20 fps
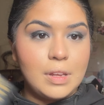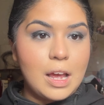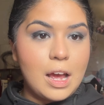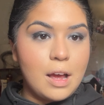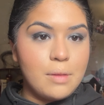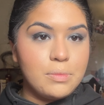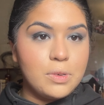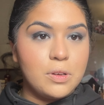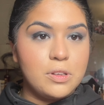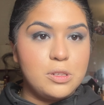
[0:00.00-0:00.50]

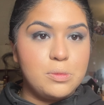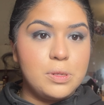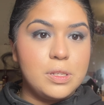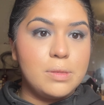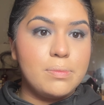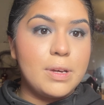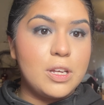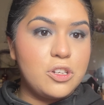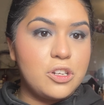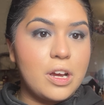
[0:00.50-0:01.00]
I'm going to be
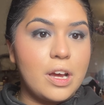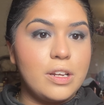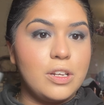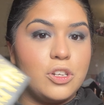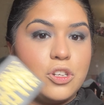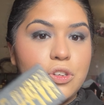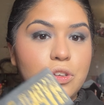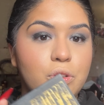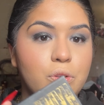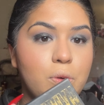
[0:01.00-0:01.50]
using my tried
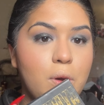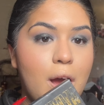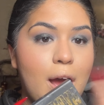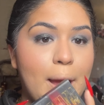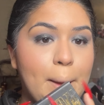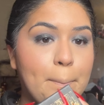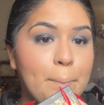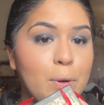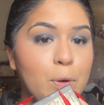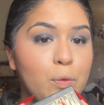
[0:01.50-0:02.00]
and true
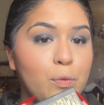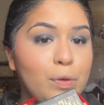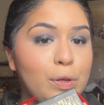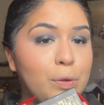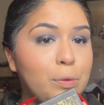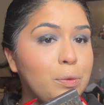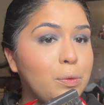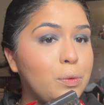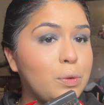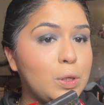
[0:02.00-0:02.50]
Hyper
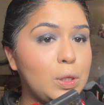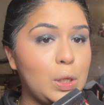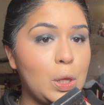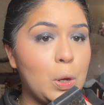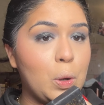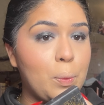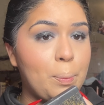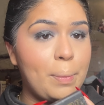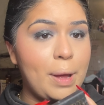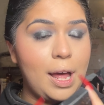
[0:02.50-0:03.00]
Real
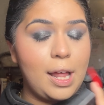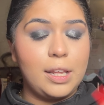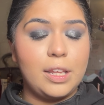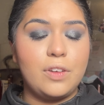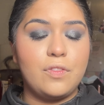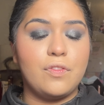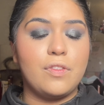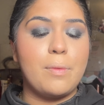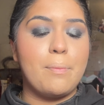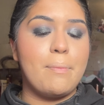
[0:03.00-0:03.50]
Glow
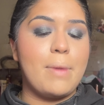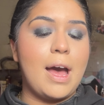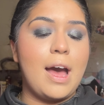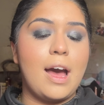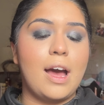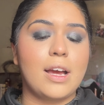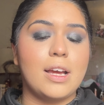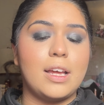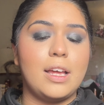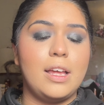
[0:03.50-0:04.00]
palette from
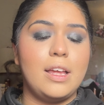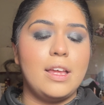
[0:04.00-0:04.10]
MAC.